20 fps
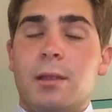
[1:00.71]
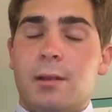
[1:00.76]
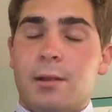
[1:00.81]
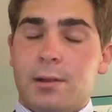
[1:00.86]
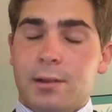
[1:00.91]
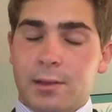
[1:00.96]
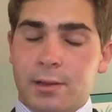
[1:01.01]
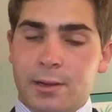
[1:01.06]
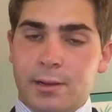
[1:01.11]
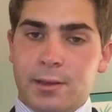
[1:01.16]

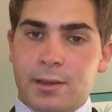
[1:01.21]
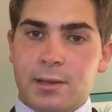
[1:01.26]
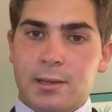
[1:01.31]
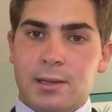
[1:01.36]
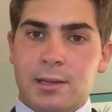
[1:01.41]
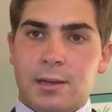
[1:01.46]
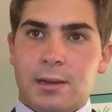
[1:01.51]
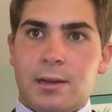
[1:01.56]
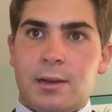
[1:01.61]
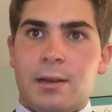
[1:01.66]
Earlier
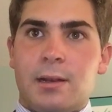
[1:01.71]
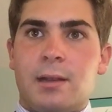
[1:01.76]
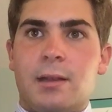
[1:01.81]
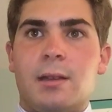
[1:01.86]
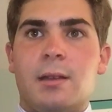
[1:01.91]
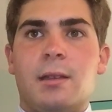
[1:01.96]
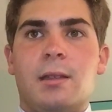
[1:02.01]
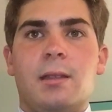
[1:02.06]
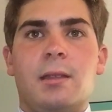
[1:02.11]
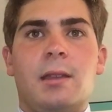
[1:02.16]
this year,
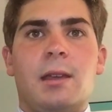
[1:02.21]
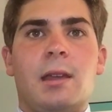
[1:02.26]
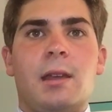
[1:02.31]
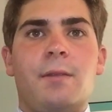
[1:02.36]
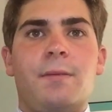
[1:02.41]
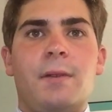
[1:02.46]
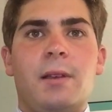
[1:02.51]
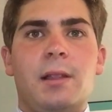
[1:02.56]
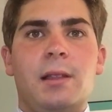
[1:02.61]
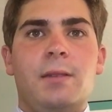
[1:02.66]
the
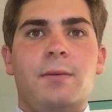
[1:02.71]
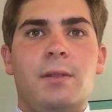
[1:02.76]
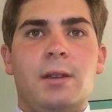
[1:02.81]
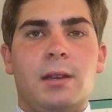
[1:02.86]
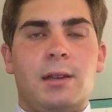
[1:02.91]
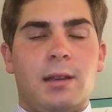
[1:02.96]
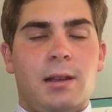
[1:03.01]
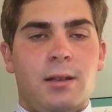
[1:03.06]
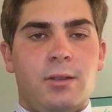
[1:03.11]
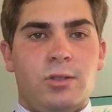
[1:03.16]
NFL even
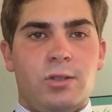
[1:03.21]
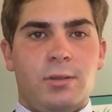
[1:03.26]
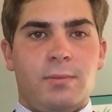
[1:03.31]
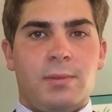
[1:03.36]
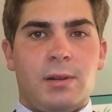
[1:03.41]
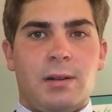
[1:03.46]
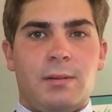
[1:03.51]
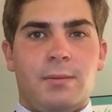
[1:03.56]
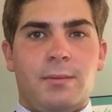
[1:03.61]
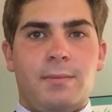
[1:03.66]
acknowledged the
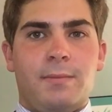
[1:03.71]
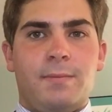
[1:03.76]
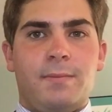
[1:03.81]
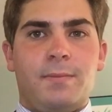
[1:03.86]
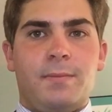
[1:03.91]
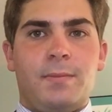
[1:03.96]
problem.